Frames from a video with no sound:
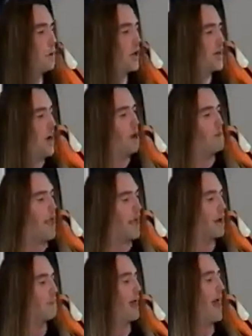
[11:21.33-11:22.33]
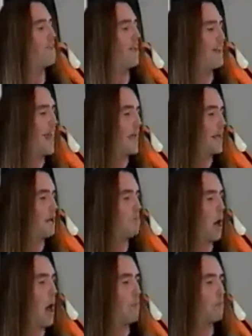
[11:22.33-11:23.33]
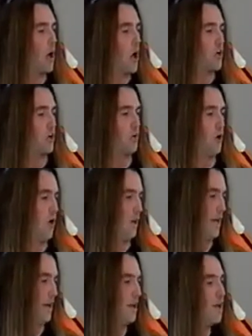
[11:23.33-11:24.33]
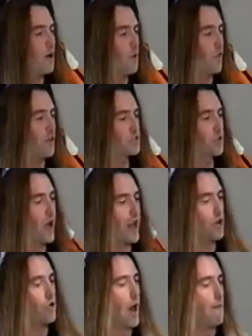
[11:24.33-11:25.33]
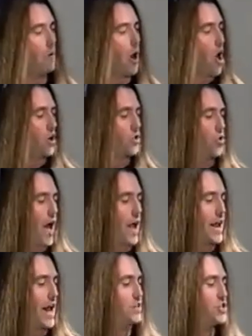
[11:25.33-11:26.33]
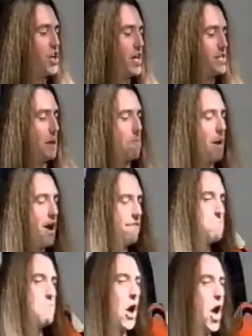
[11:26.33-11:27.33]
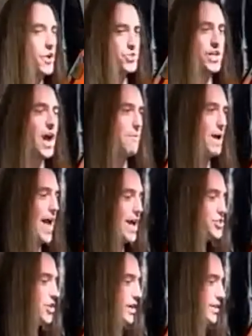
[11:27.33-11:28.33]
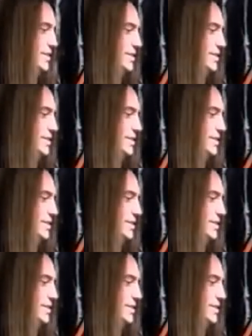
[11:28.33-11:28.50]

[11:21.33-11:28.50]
putting on makeup, and have a naked Bob Barker roll in with his great grandpa crank and cheesy puff balls coming at you?